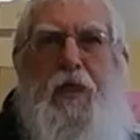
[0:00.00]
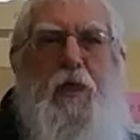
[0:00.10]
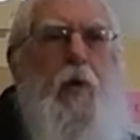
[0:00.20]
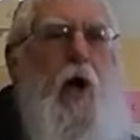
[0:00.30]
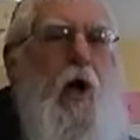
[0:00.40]

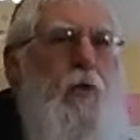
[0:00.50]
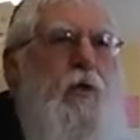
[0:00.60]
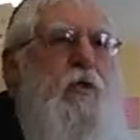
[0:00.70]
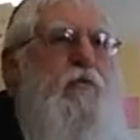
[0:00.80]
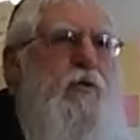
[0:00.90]
There were
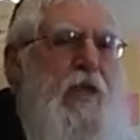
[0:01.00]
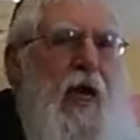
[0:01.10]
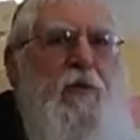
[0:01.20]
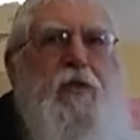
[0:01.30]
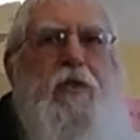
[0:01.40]
hundreds of
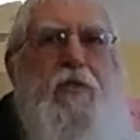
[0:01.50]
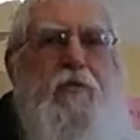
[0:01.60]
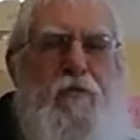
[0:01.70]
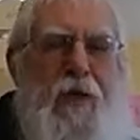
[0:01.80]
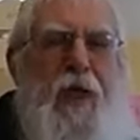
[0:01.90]
thousands
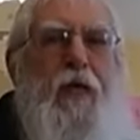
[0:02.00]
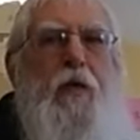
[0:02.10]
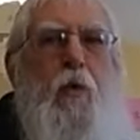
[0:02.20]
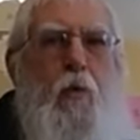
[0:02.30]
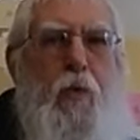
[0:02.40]
of
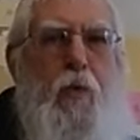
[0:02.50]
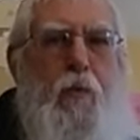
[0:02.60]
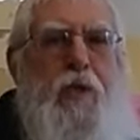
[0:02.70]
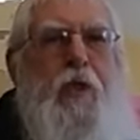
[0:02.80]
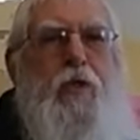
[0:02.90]
men,
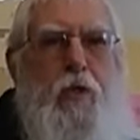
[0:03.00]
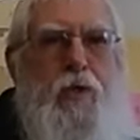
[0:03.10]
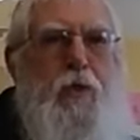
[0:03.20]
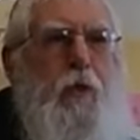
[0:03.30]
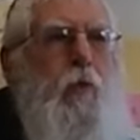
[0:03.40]
women, and
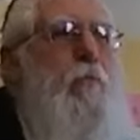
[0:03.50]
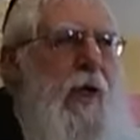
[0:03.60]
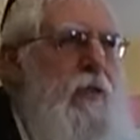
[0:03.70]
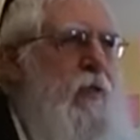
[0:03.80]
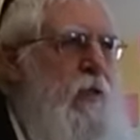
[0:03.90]
children that were
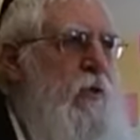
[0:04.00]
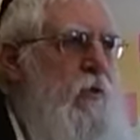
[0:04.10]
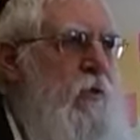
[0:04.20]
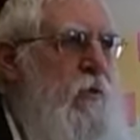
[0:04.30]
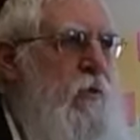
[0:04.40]
massacred.